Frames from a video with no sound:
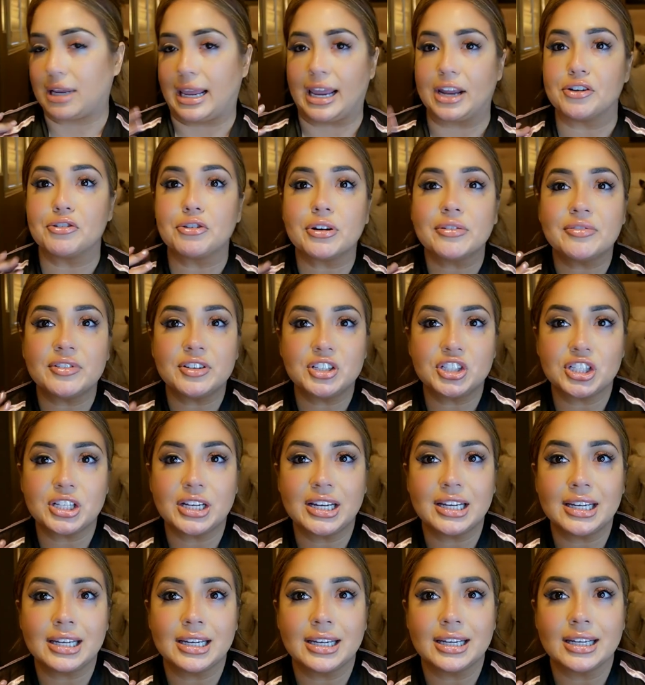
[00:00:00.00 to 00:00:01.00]
dandruff and
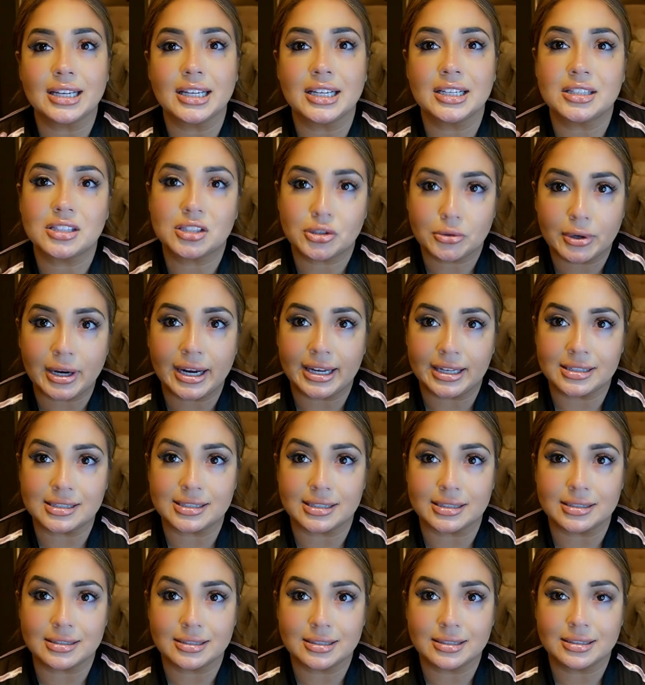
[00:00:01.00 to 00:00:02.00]
shit, it's
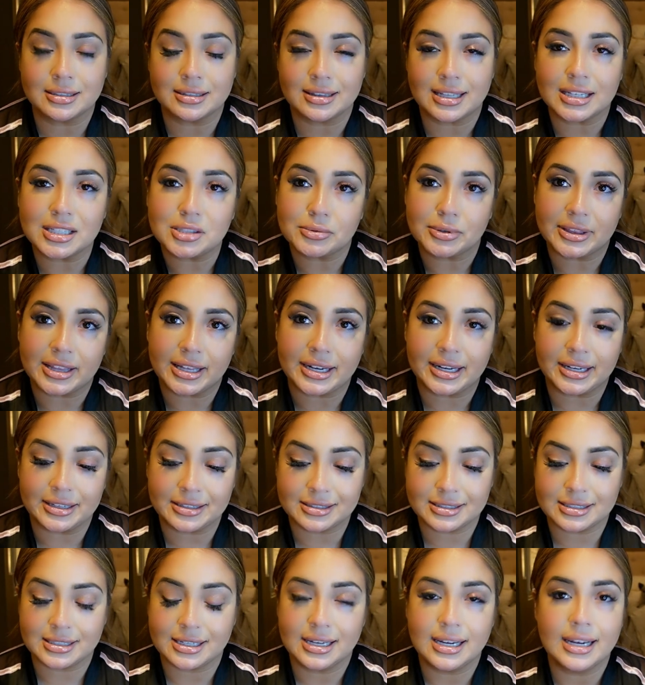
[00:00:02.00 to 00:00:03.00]
psoriasis. That's what that
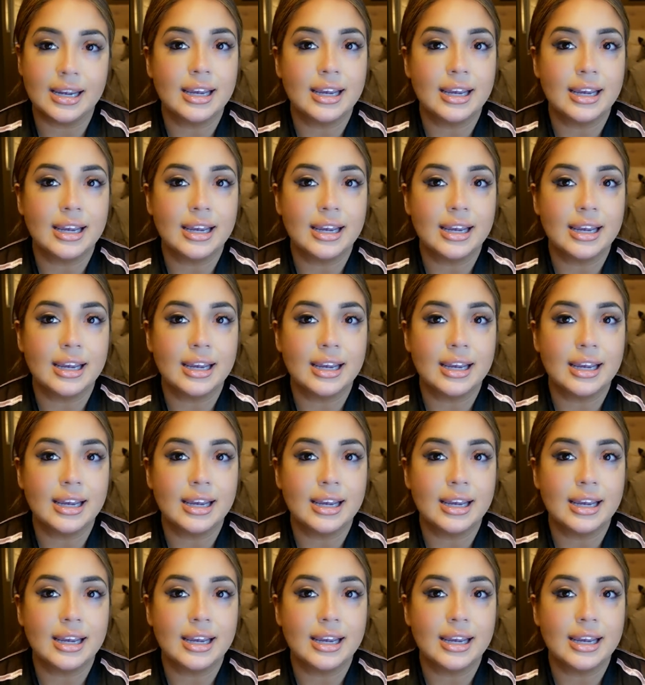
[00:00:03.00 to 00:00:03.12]
is.